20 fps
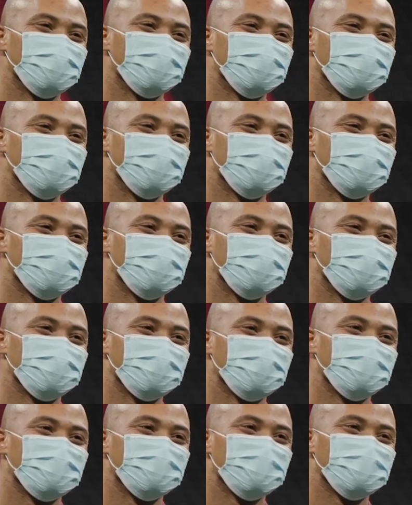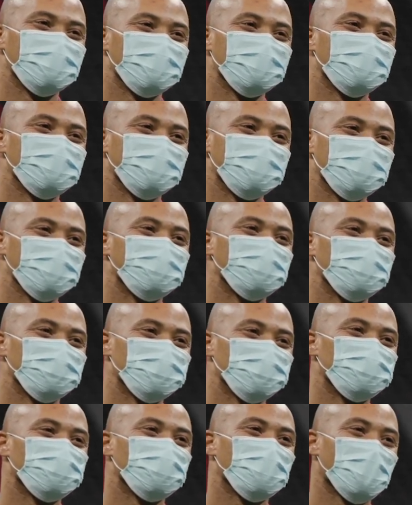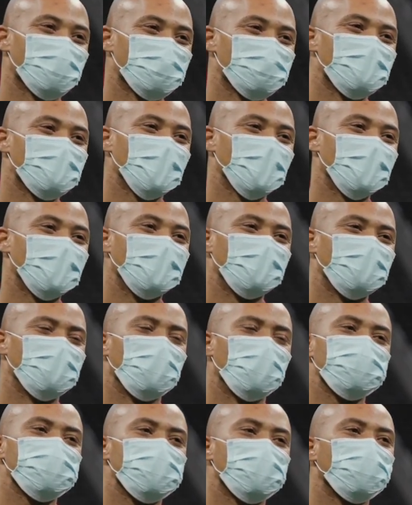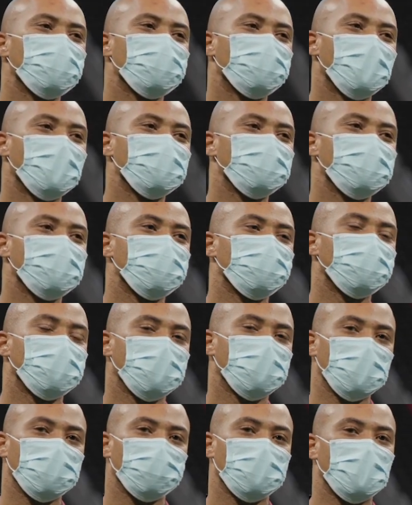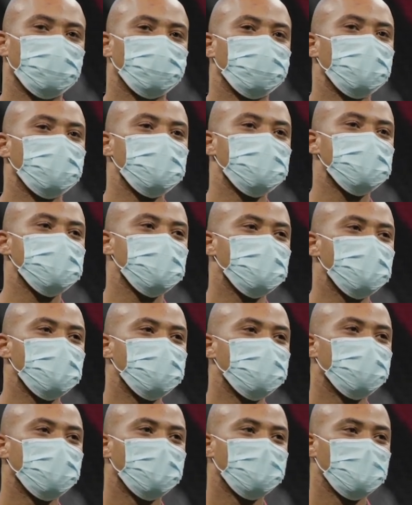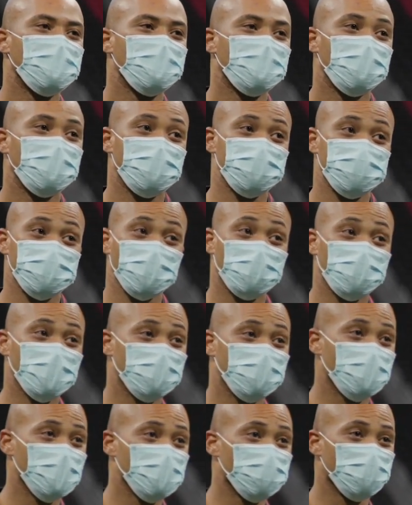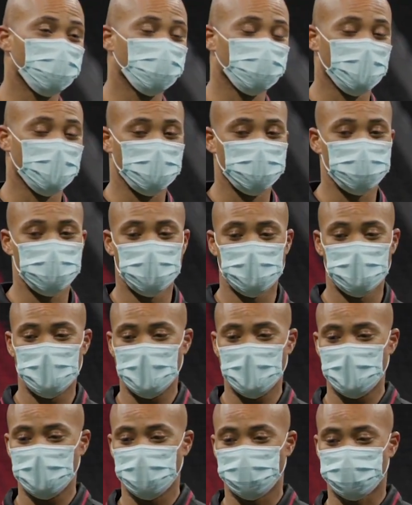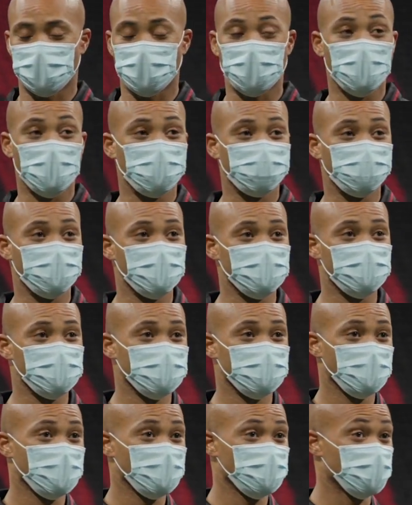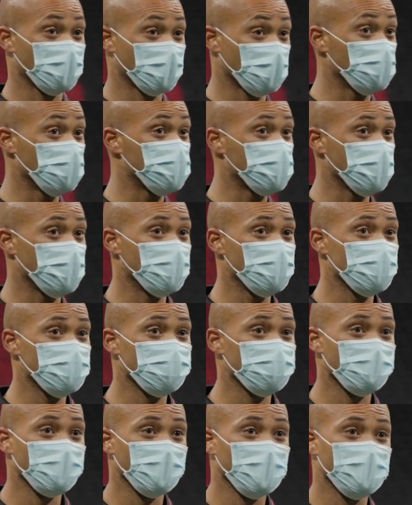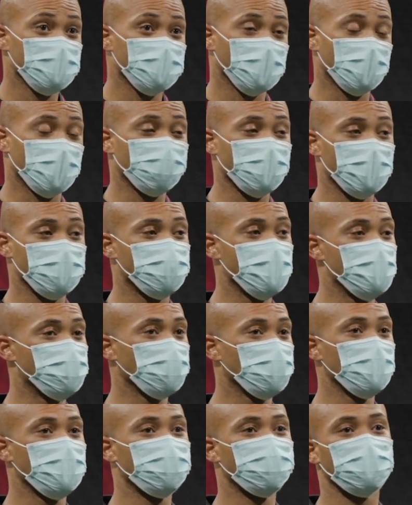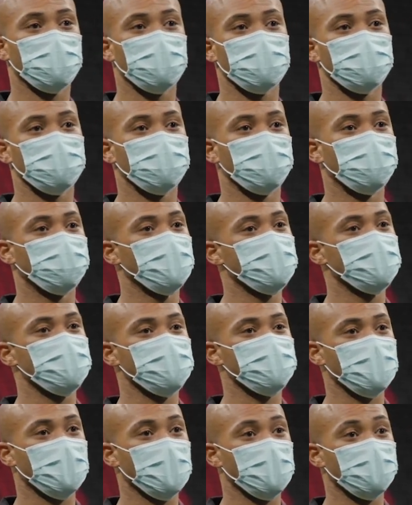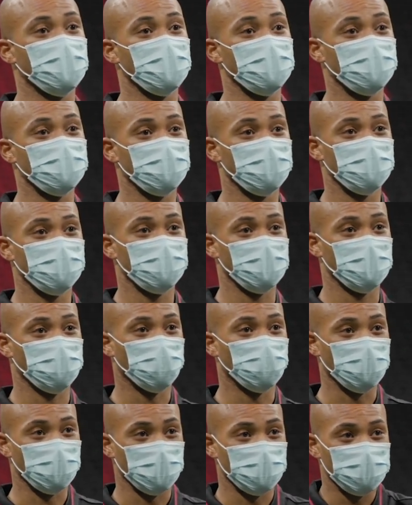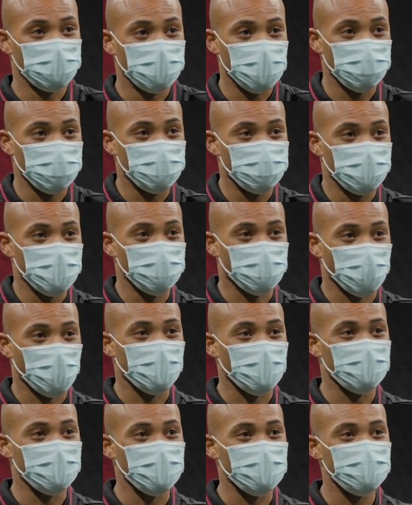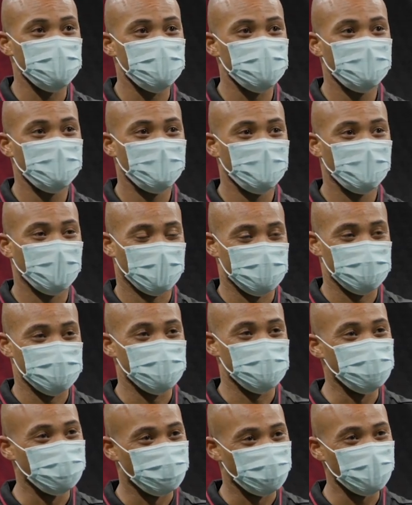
We had Terry Fontenot on the Huddle Flow podcast on NFL Network, myself and Jim Trotter, and he talked about drafting for the future while staying competitive at the same time. So is he drafting short term? Are they going to hold the pick? Are they going to trade the pick?